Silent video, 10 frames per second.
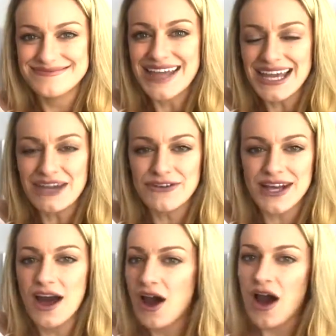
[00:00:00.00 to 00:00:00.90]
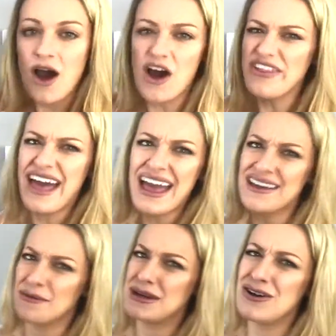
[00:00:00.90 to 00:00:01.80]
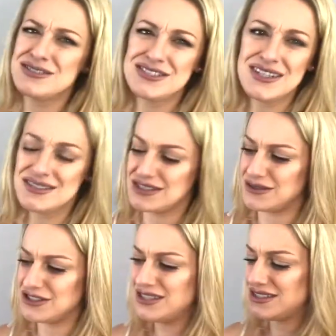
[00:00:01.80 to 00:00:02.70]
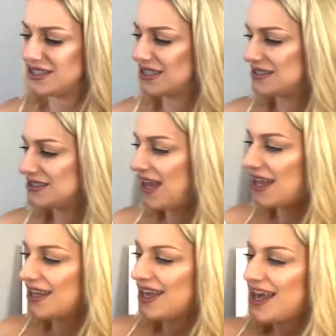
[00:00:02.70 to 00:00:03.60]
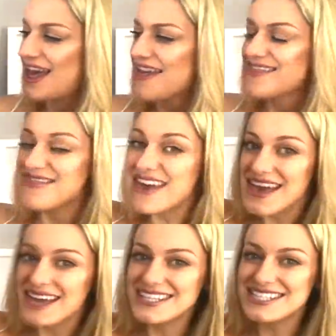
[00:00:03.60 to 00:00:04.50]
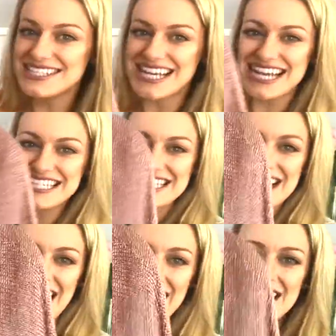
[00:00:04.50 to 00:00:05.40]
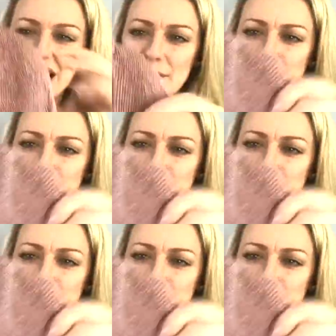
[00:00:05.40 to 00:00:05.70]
That gave me, on the hanger, oh my God, this doesn't do it justice. Like, this is like a